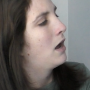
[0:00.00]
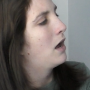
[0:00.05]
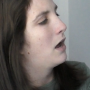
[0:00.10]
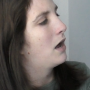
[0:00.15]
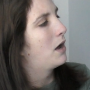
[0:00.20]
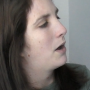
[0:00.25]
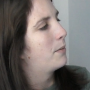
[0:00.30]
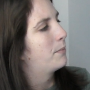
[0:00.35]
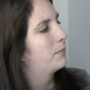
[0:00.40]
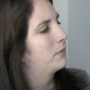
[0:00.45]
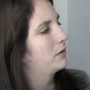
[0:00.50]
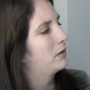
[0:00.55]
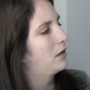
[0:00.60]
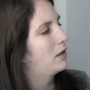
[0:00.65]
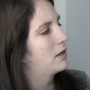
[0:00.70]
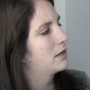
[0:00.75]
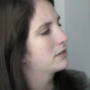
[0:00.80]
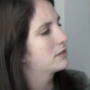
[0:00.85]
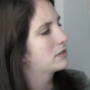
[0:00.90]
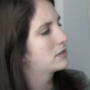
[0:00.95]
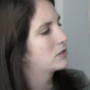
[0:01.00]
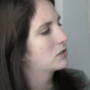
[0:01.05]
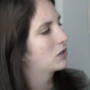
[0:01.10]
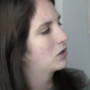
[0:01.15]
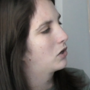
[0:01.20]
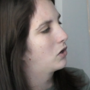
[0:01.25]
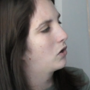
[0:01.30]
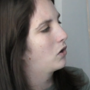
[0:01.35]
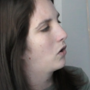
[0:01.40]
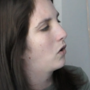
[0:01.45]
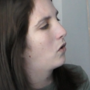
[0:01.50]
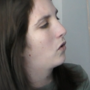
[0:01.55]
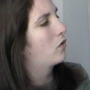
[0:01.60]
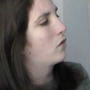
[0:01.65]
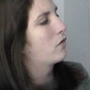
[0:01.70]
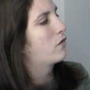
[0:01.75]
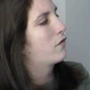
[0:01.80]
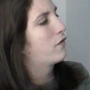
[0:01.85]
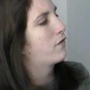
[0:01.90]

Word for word: Um, let's go